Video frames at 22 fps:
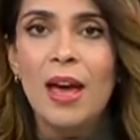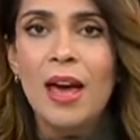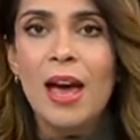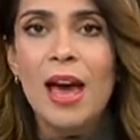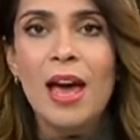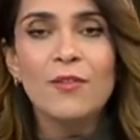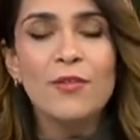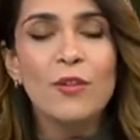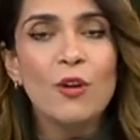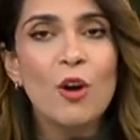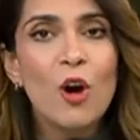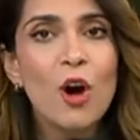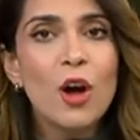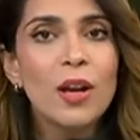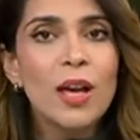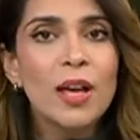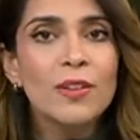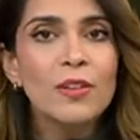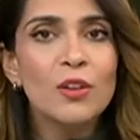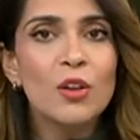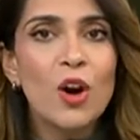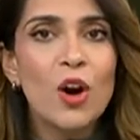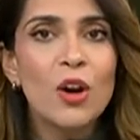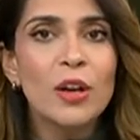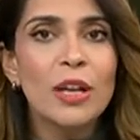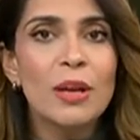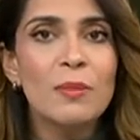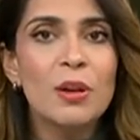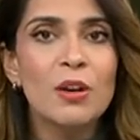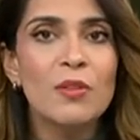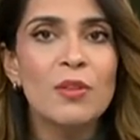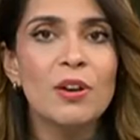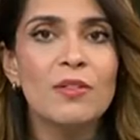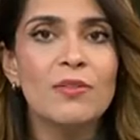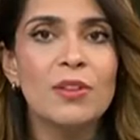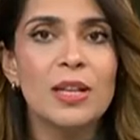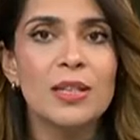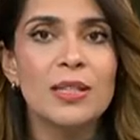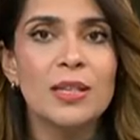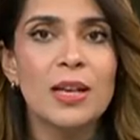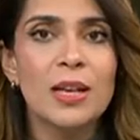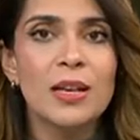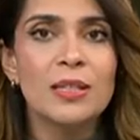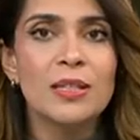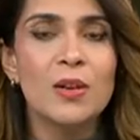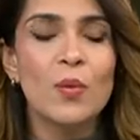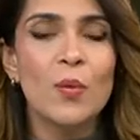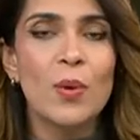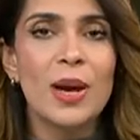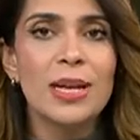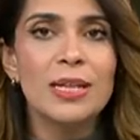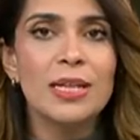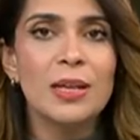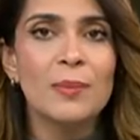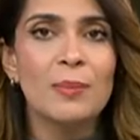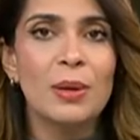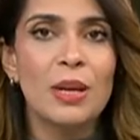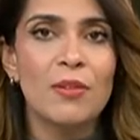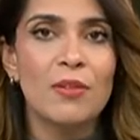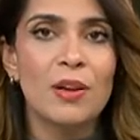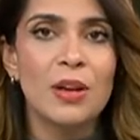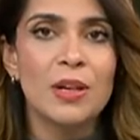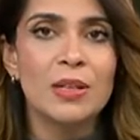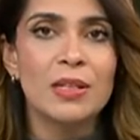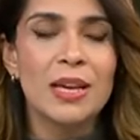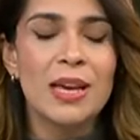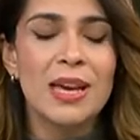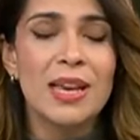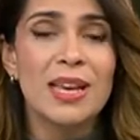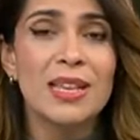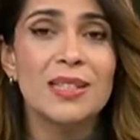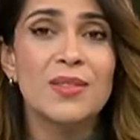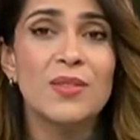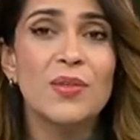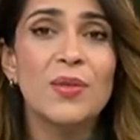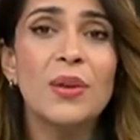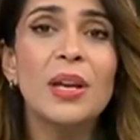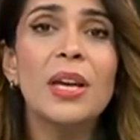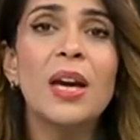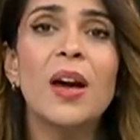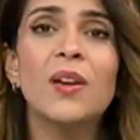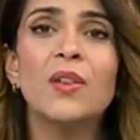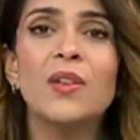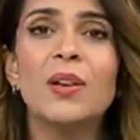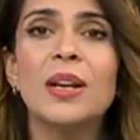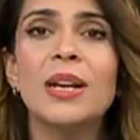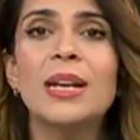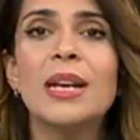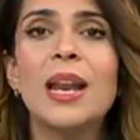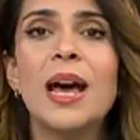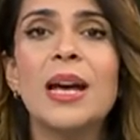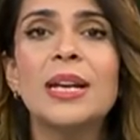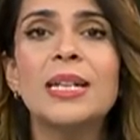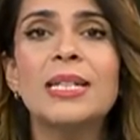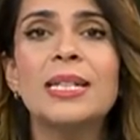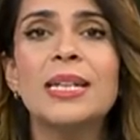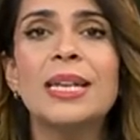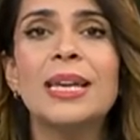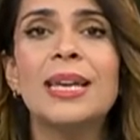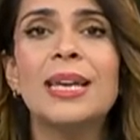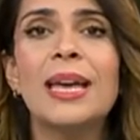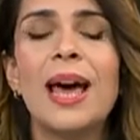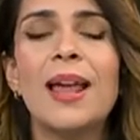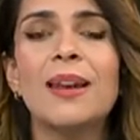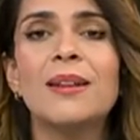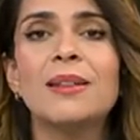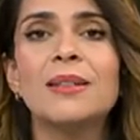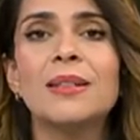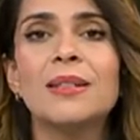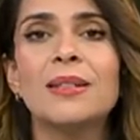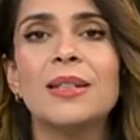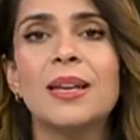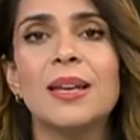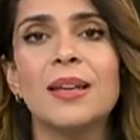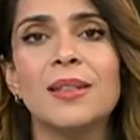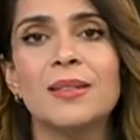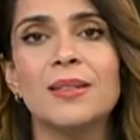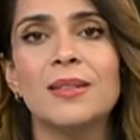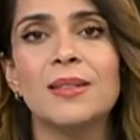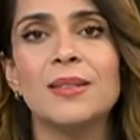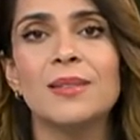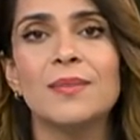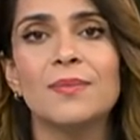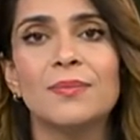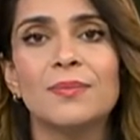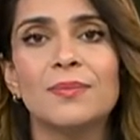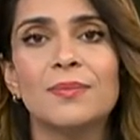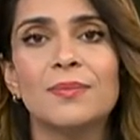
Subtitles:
And for all other non-immigrant visas, the waiting period is 390 calendar days.